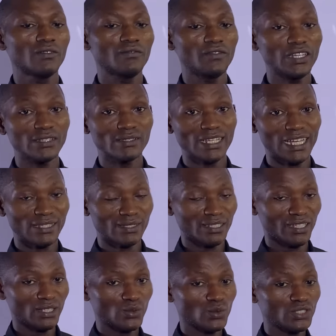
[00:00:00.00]
fixed
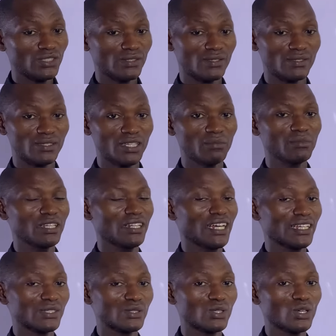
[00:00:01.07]
assets, which is the same thing
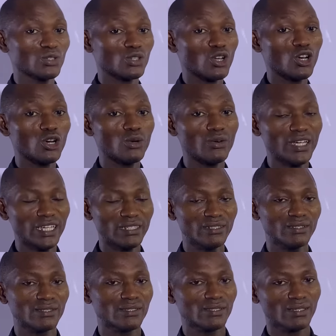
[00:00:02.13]
as
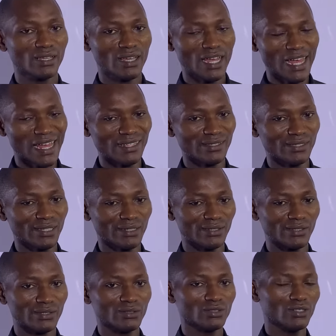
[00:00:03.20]
non-current
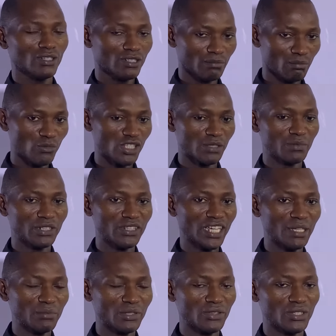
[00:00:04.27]
assets, must be
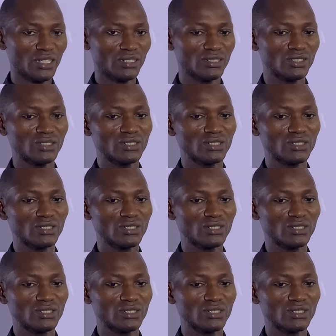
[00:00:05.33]
debited.